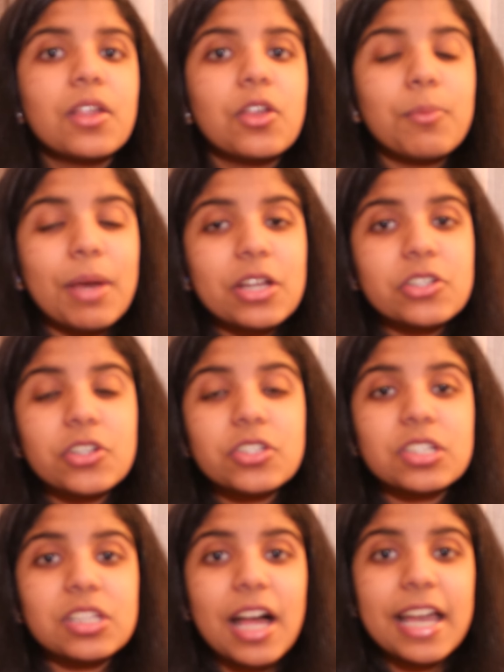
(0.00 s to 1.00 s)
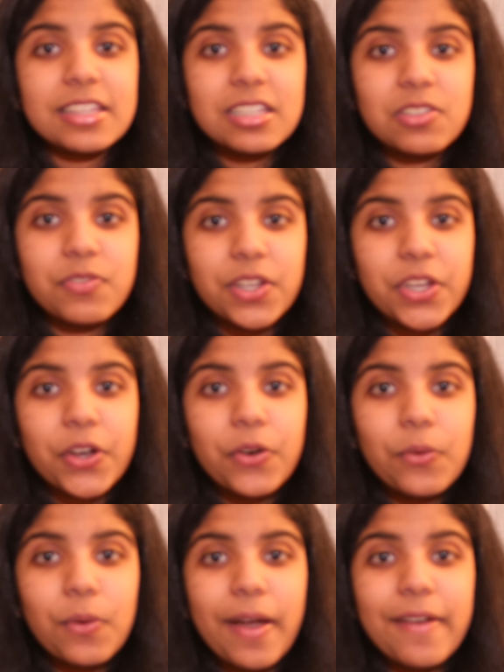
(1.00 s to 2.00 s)
you make sure to like this
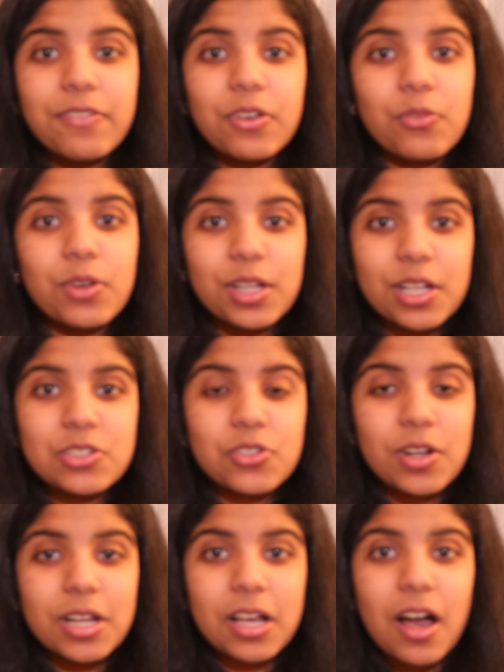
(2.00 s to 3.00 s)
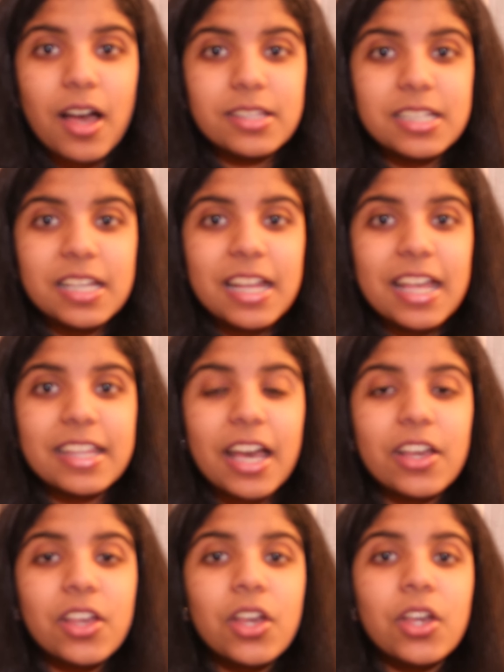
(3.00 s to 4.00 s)
video if you really enjoy the content, and
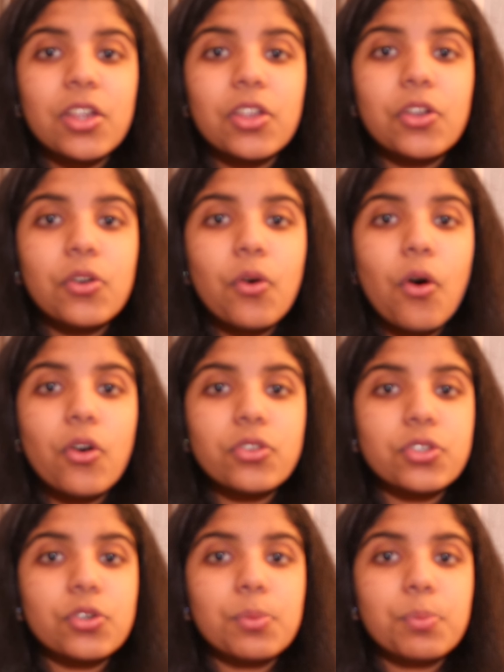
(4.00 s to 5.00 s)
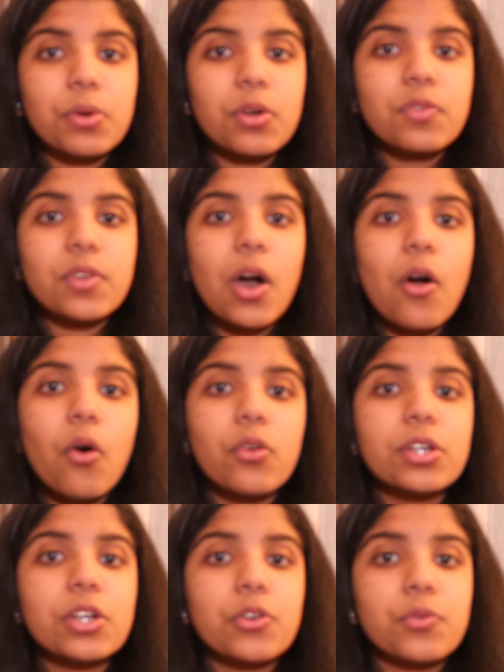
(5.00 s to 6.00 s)
that you also improve not
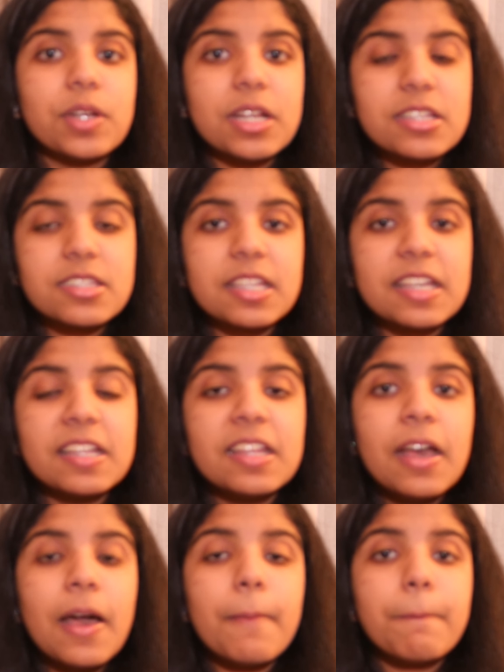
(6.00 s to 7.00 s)
only your reading speed,